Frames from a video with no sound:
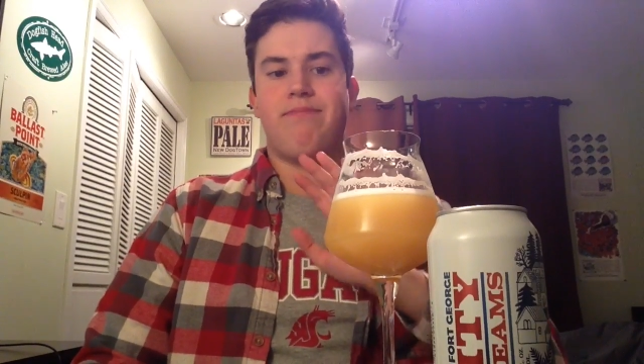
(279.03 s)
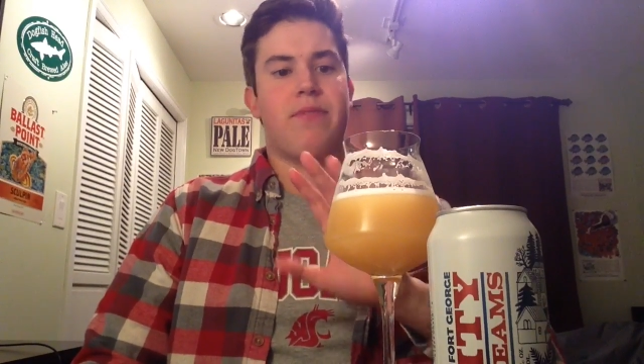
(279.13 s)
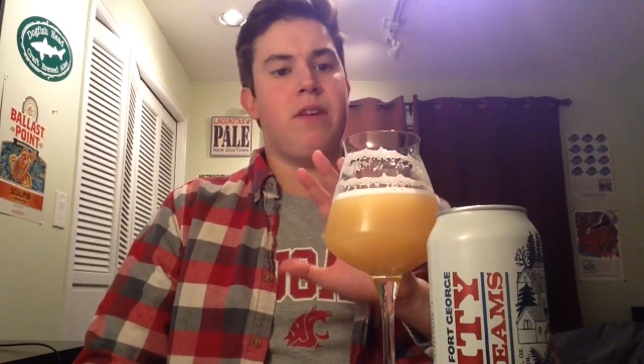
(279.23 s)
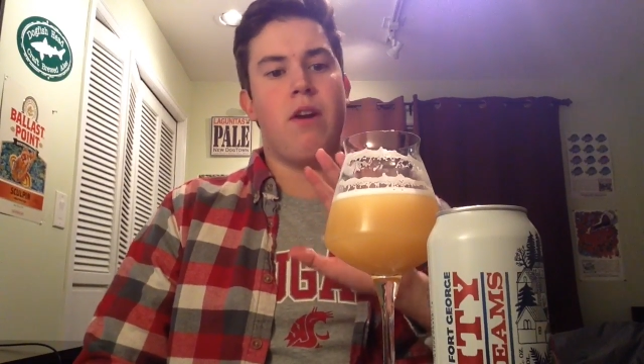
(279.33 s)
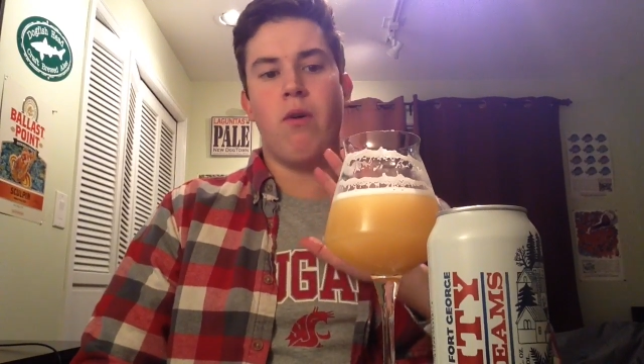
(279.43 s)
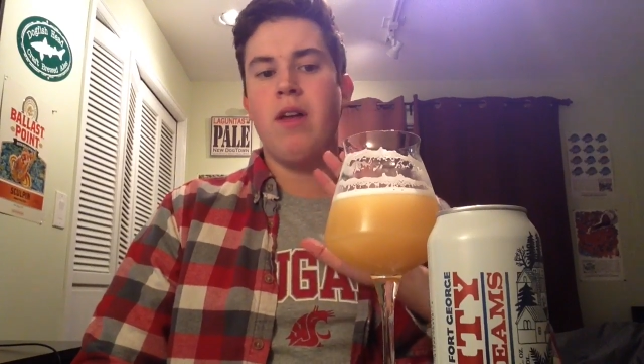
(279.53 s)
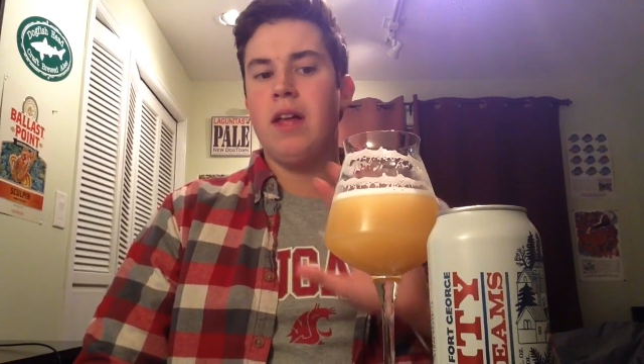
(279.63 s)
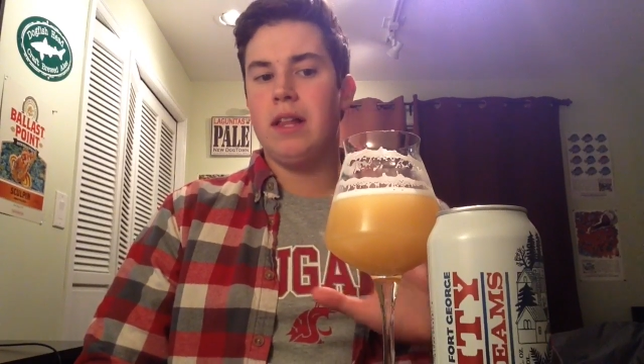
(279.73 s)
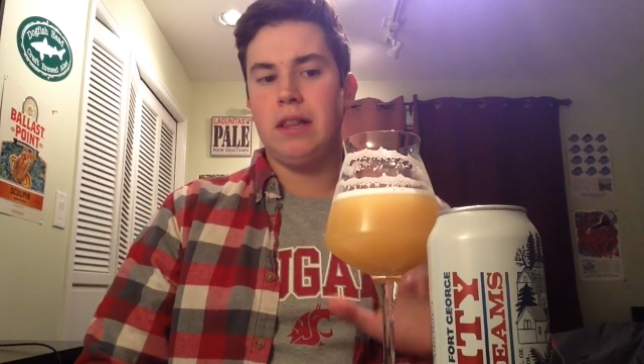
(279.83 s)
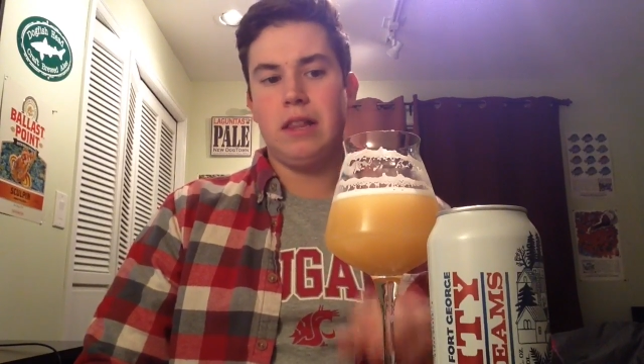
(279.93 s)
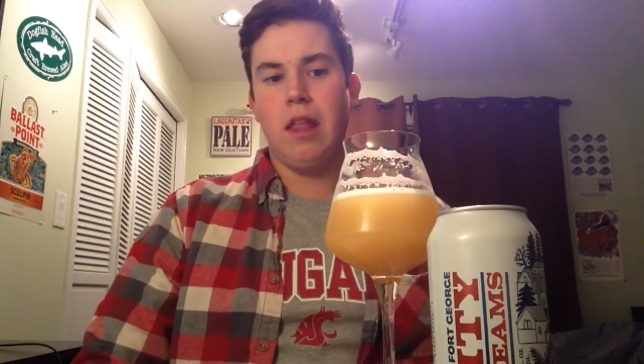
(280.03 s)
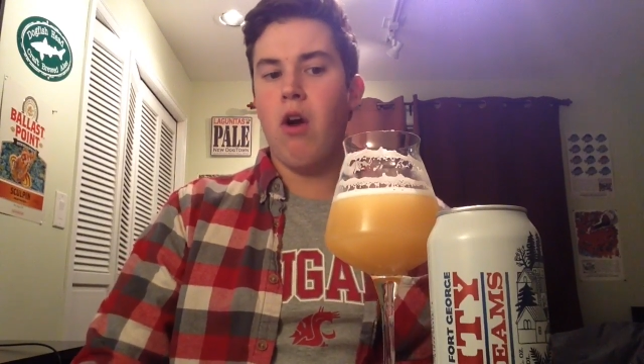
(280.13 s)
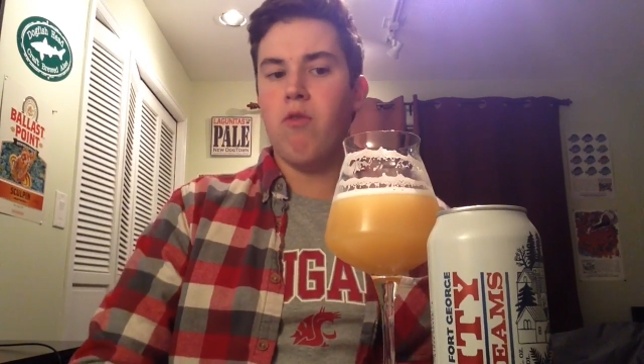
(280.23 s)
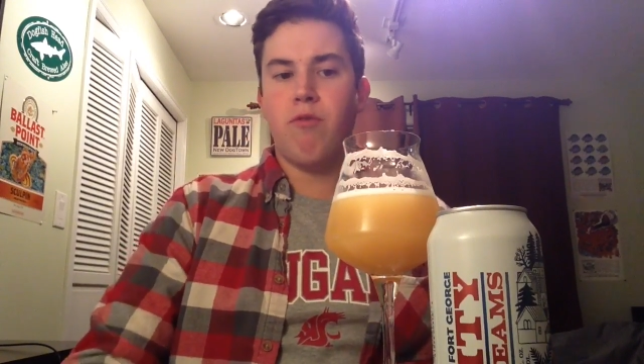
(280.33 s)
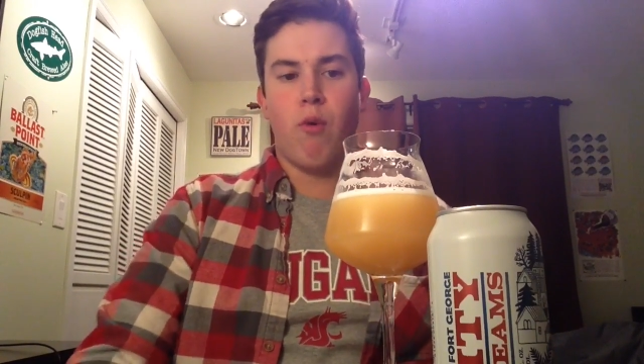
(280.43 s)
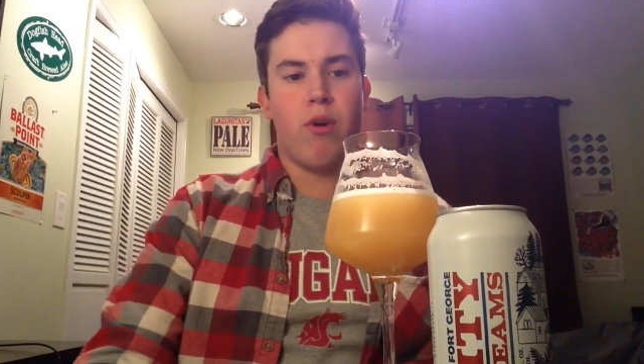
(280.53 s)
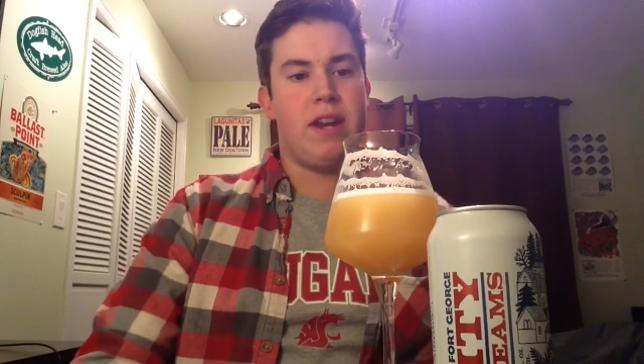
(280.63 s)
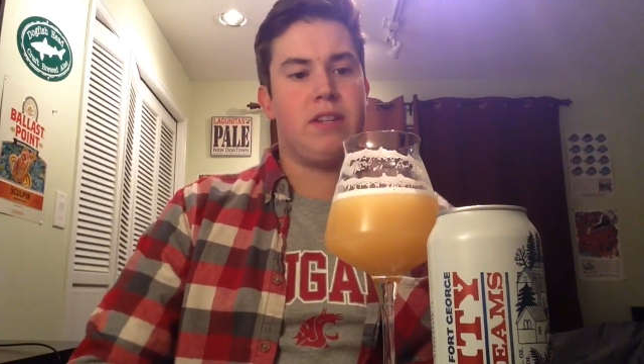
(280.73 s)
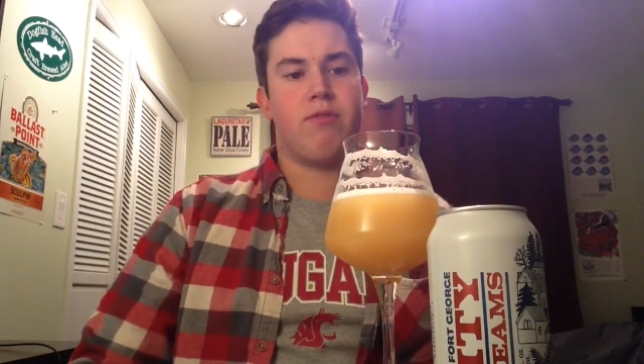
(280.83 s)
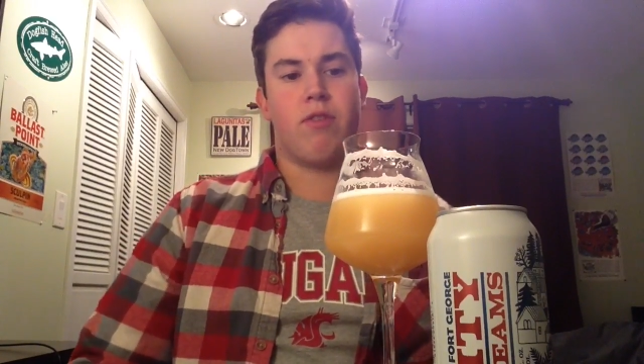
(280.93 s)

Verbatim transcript: you know low 40s